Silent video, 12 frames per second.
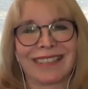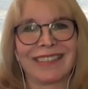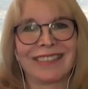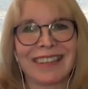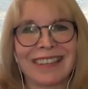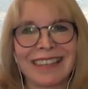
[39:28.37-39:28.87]

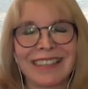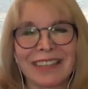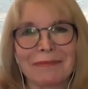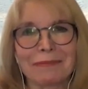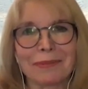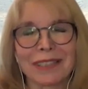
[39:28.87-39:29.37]
You're not
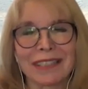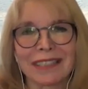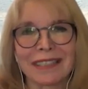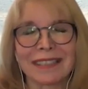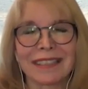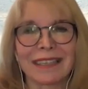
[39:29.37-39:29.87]
going to
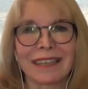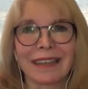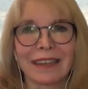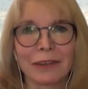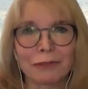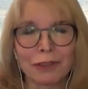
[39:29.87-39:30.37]
please
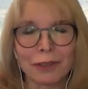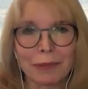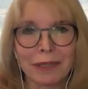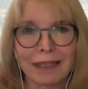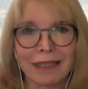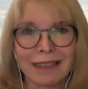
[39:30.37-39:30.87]

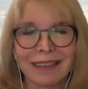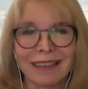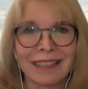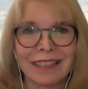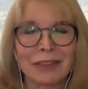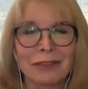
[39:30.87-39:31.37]
everybody.
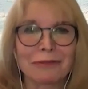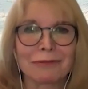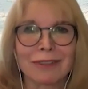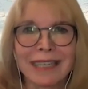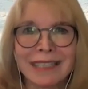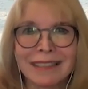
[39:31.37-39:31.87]
And I don't
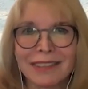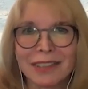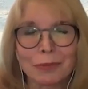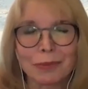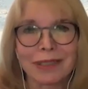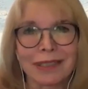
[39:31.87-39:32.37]
write
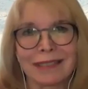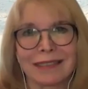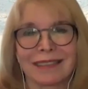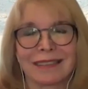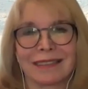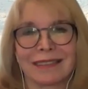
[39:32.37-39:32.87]
to
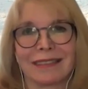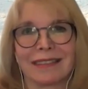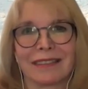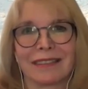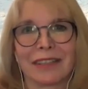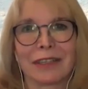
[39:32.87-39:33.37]
please
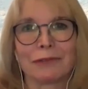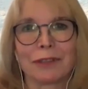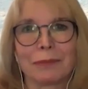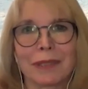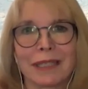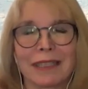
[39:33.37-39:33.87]

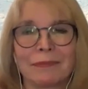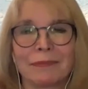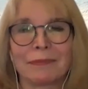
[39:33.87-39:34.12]
everybody.